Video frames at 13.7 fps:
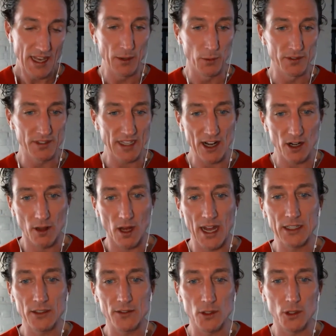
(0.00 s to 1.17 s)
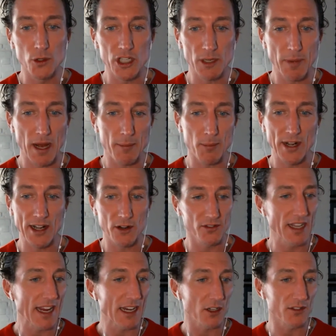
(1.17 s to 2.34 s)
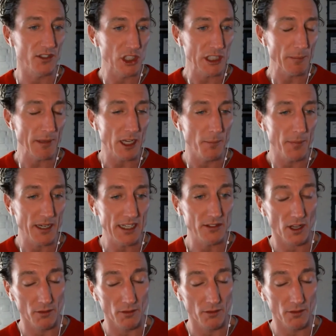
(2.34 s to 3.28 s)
it was airlines, cruise ship operators, tankers, and shipping companies.